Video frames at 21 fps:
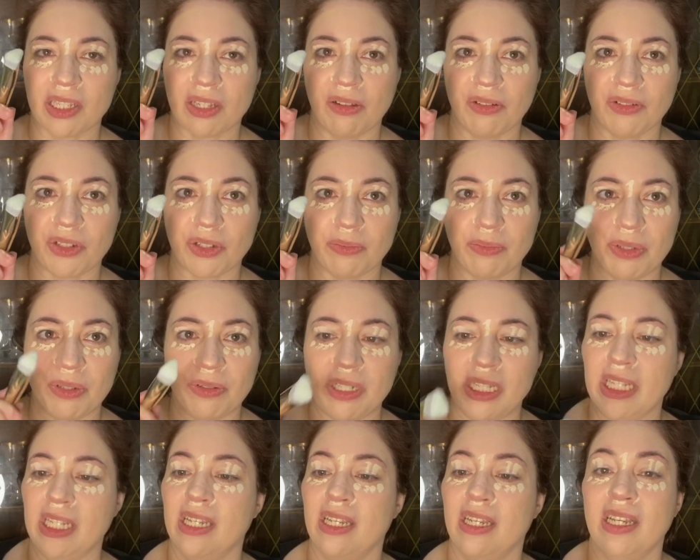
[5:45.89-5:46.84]

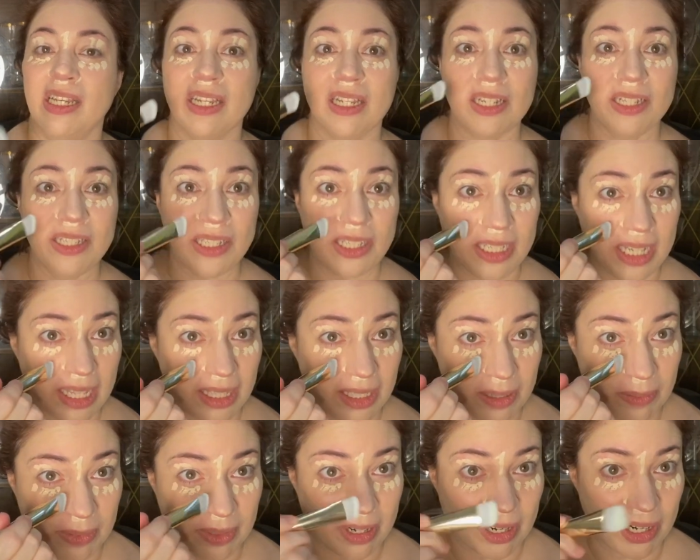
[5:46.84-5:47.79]
Beauty
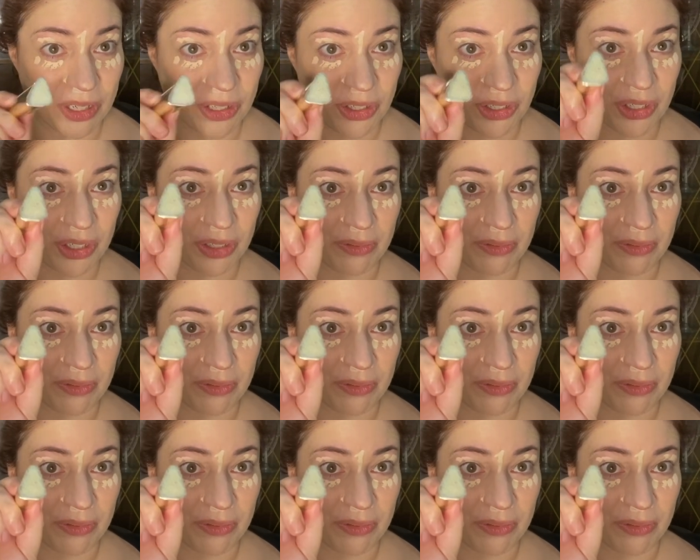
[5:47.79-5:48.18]
concealer brush,